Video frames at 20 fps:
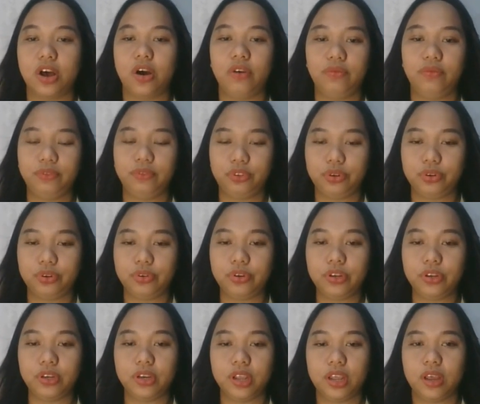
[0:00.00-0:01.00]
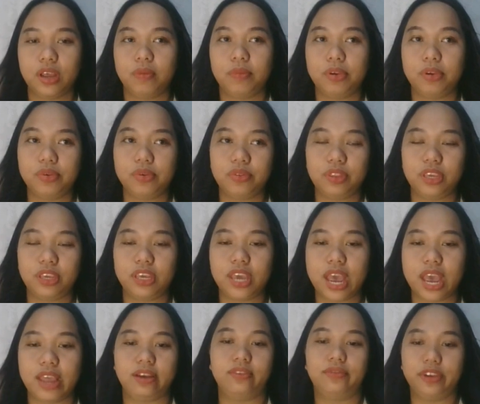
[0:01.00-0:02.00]
of truth, beauty,
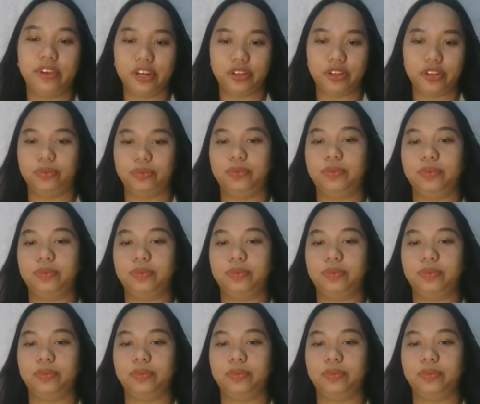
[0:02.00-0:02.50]
and virtue.